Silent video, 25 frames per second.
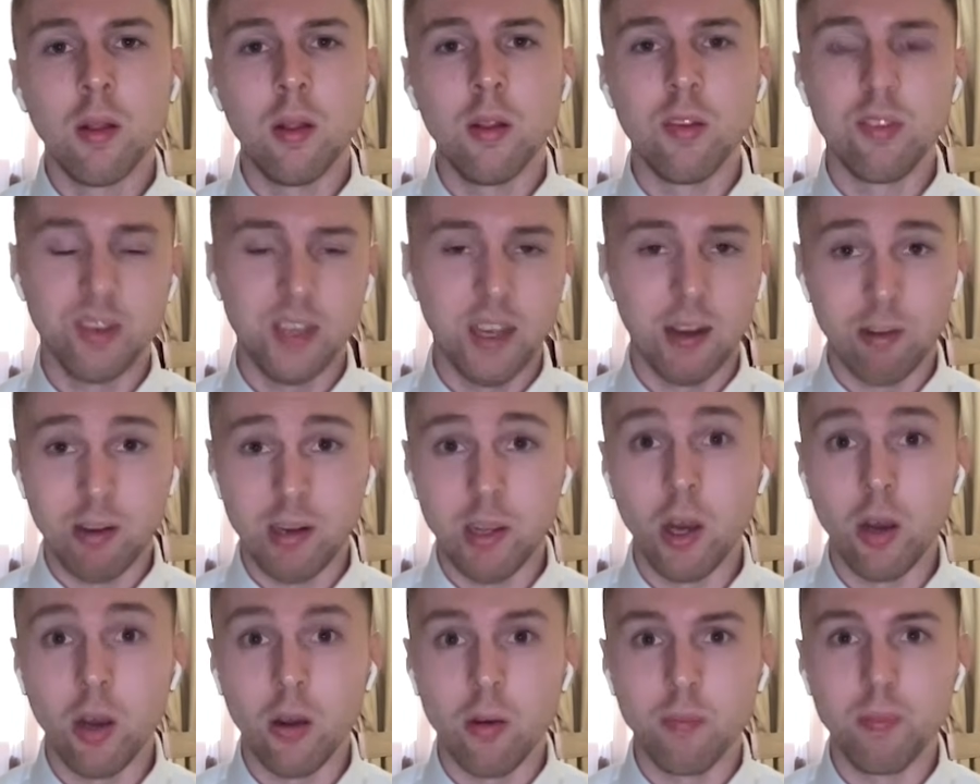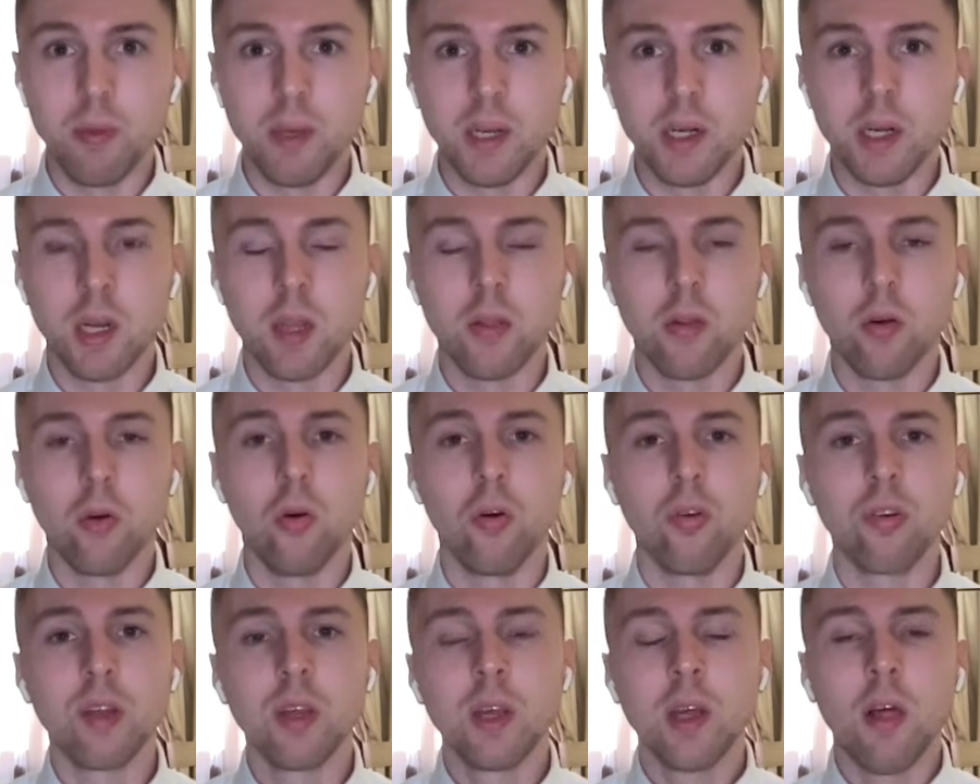Sierra Leone being another
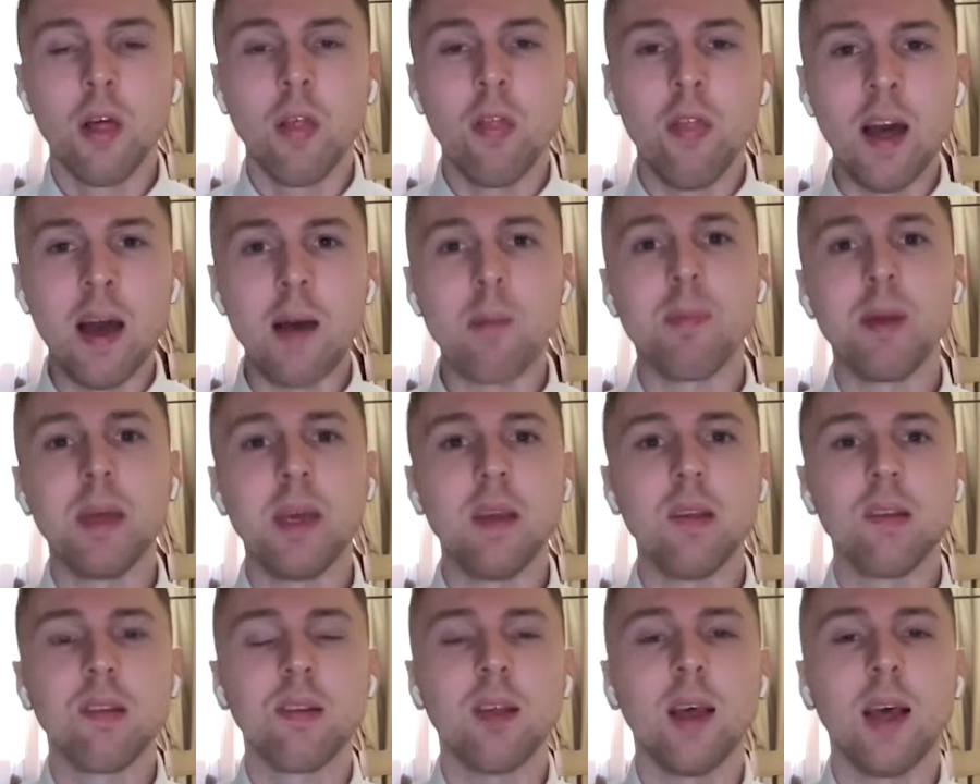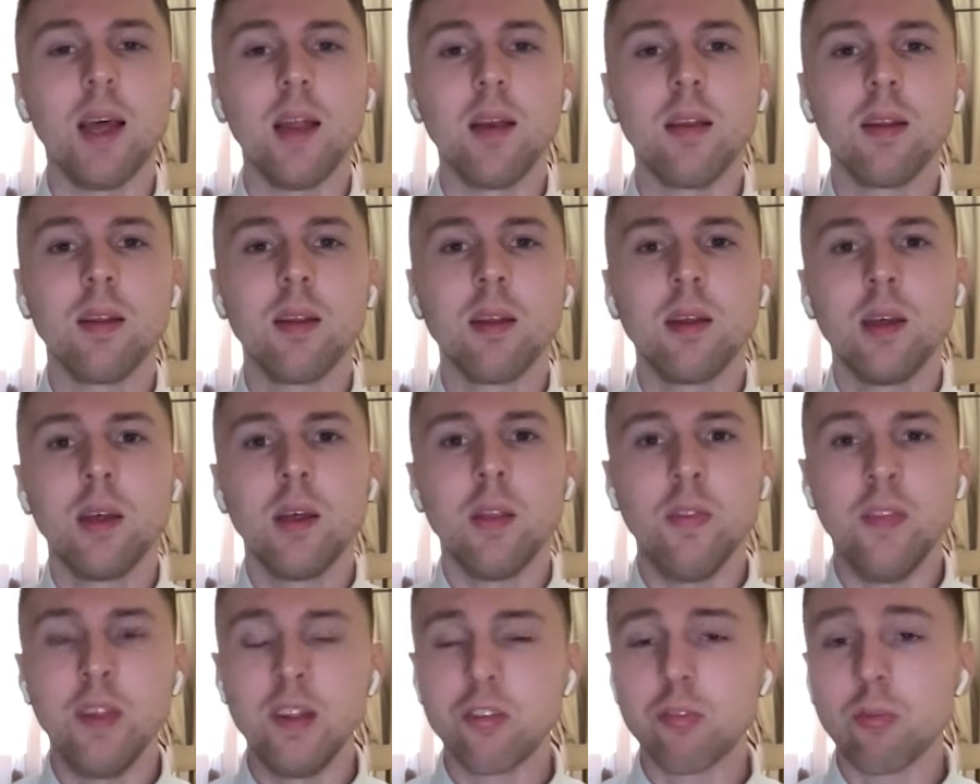horse. That being said,
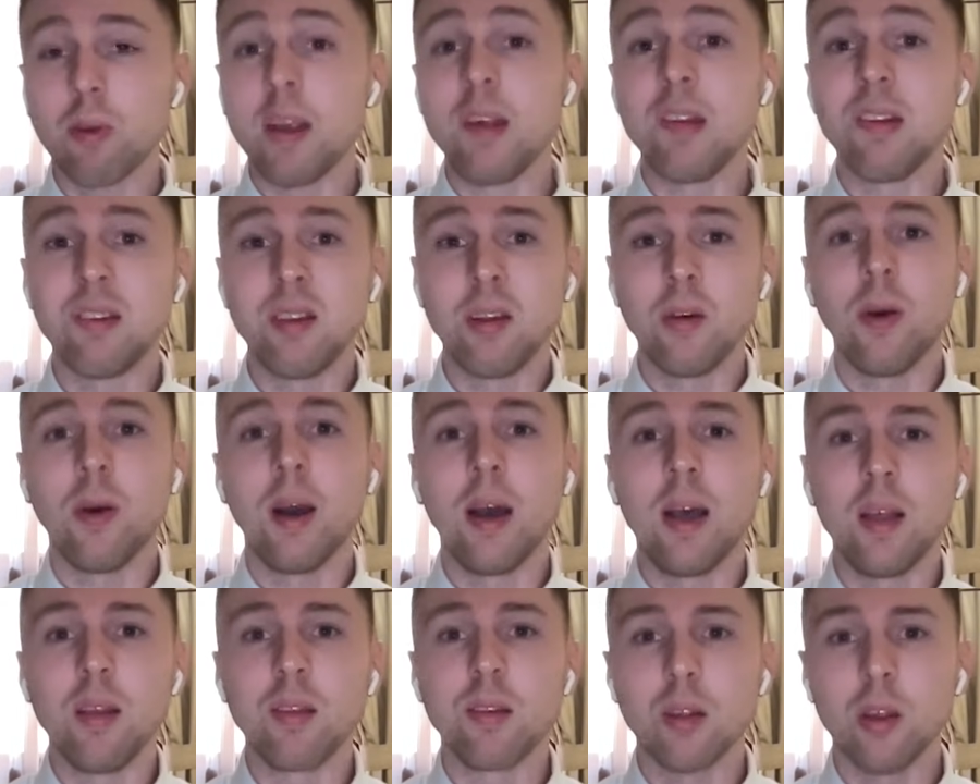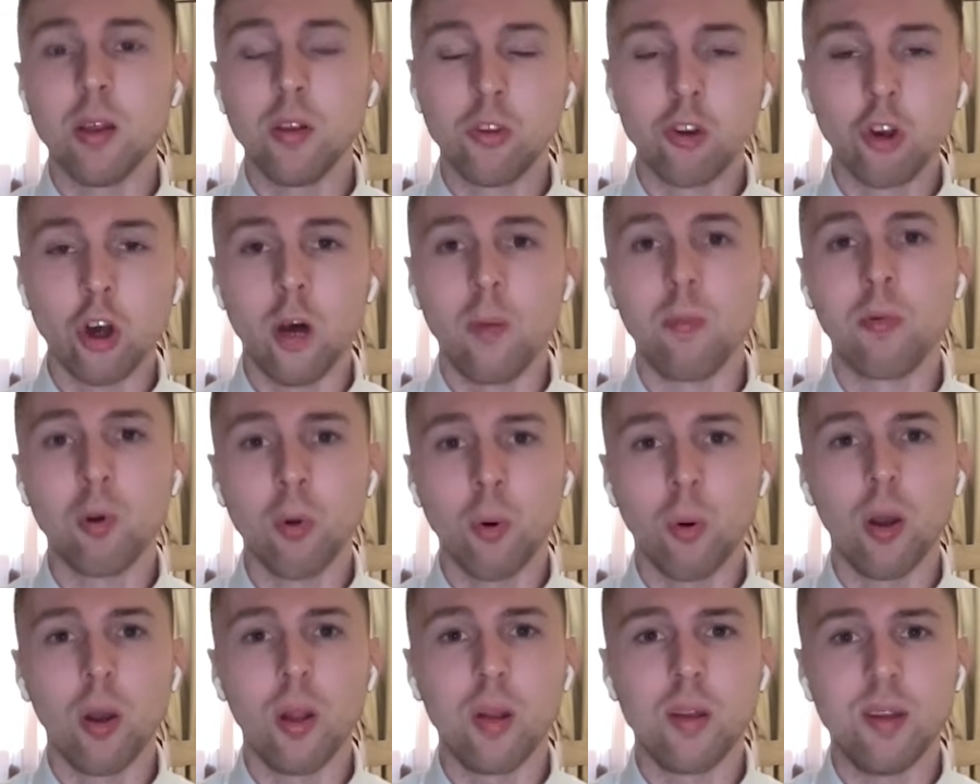this race still has top
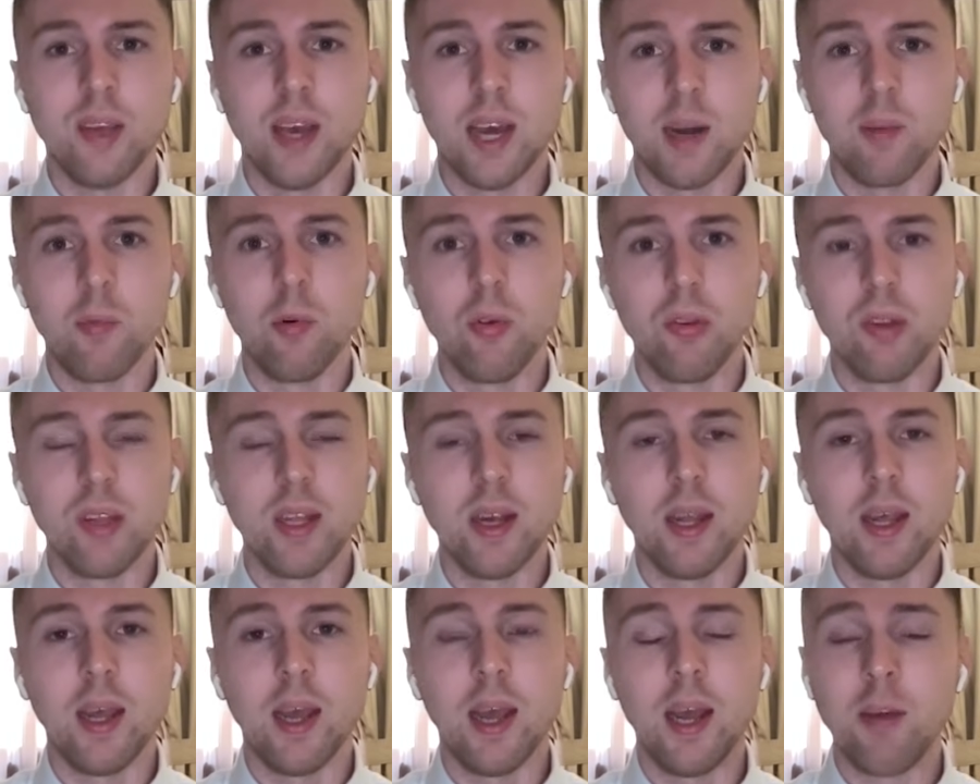quality animals in it.